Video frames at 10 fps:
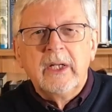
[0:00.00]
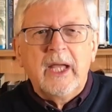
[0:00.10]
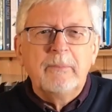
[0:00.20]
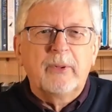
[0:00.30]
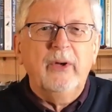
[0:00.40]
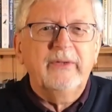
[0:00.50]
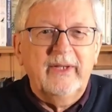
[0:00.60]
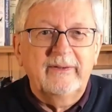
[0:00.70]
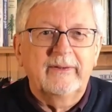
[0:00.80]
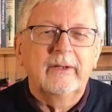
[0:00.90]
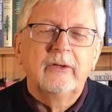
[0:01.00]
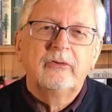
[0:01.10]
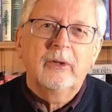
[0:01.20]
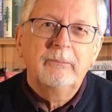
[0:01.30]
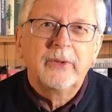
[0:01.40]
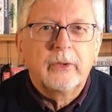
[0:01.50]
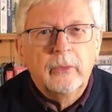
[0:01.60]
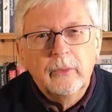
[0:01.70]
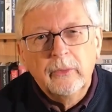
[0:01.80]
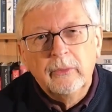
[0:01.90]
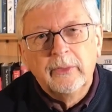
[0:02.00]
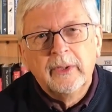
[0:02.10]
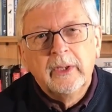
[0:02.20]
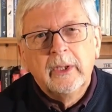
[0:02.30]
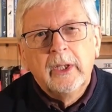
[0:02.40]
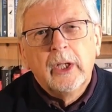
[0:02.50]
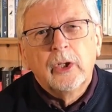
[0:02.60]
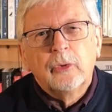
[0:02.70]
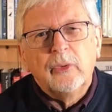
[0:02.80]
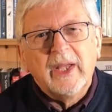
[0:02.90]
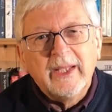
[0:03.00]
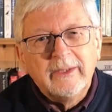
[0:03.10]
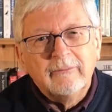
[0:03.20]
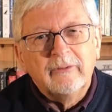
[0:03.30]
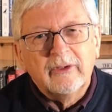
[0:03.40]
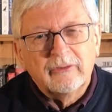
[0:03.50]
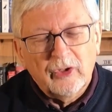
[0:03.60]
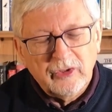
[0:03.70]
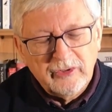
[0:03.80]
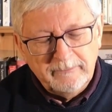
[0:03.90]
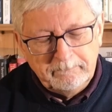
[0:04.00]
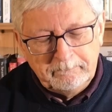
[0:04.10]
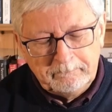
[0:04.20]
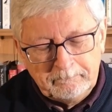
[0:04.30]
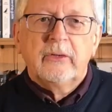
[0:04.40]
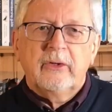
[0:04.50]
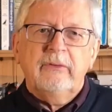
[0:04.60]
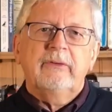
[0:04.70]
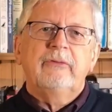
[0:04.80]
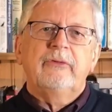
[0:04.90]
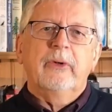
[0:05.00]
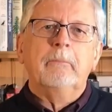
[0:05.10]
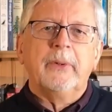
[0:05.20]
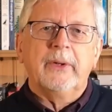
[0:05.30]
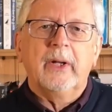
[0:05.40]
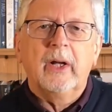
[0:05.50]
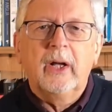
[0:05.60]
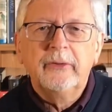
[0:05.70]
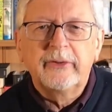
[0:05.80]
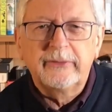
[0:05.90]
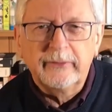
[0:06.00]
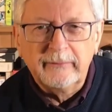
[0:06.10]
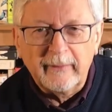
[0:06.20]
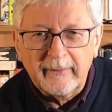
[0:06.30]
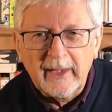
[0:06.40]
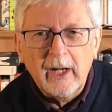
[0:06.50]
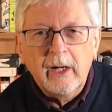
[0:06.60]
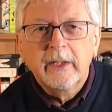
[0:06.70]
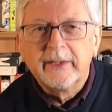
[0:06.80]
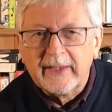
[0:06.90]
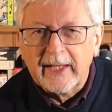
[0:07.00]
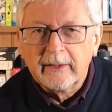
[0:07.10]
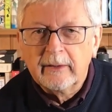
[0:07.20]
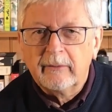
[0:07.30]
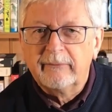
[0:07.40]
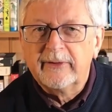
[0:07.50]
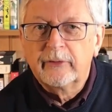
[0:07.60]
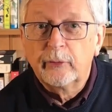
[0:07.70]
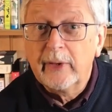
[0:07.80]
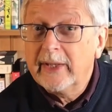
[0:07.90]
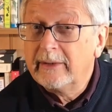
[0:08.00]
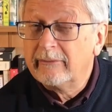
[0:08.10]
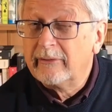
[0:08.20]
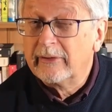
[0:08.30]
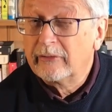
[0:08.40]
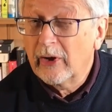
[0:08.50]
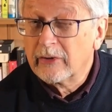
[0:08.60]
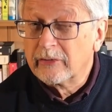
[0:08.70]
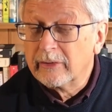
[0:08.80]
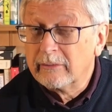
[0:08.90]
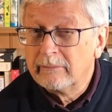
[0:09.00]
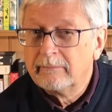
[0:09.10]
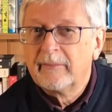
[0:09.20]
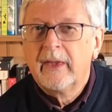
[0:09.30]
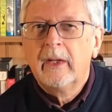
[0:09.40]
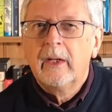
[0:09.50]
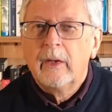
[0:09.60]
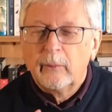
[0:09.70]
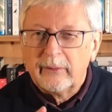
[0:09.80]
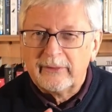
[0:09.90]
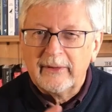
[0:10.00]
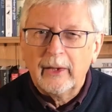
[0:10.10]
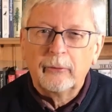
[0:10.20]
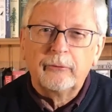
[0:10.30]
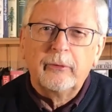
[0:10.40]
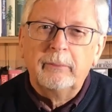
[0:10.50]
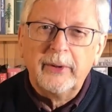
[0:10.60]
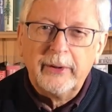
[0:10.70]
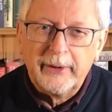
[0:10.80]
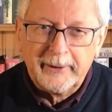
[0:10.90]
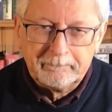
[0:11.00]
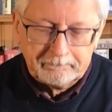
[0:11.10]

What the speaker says: a process that Schumpeter called creative destruction. Joseph Schumpeter understood that the architect of this creative destruction was the entrepreneur.